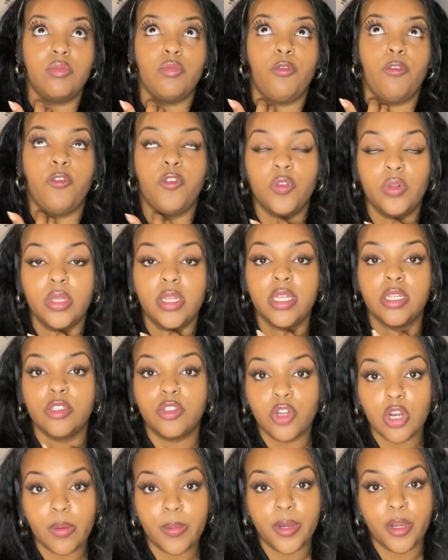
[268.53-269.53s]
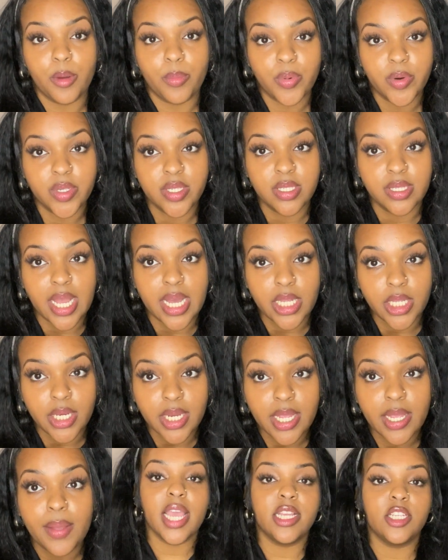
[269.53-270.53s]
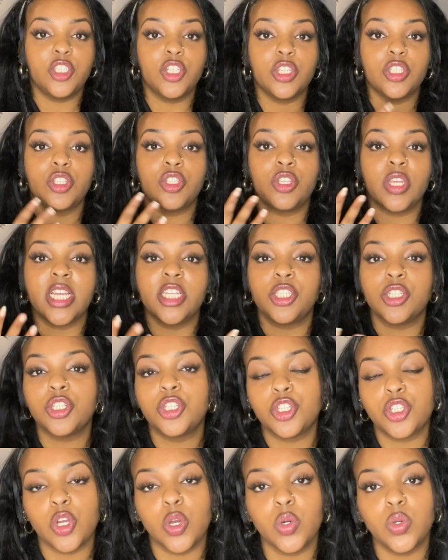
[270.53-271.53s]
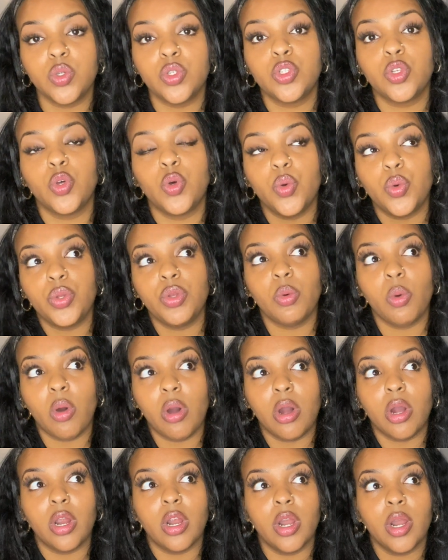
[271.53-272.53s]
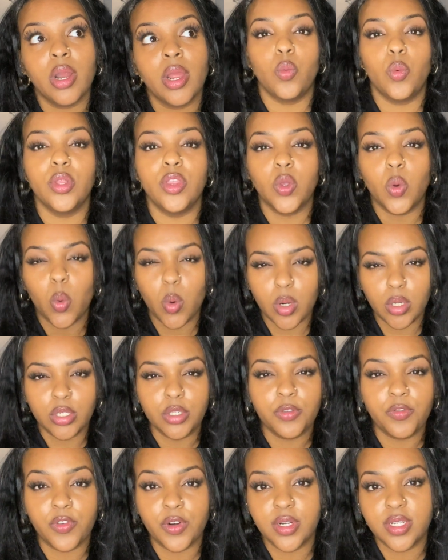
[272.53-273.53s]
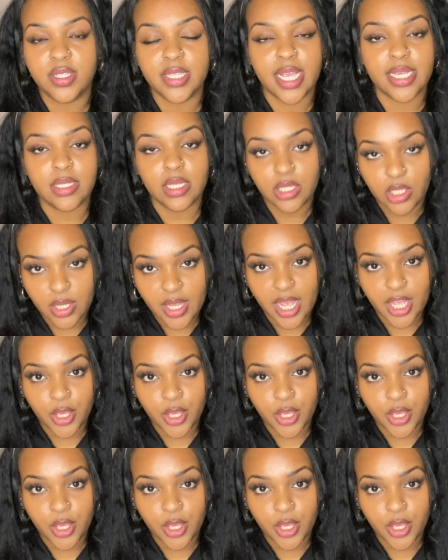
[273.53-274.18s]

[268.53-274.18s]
fully determine your personality. It just shows who you are when the world first takes a look at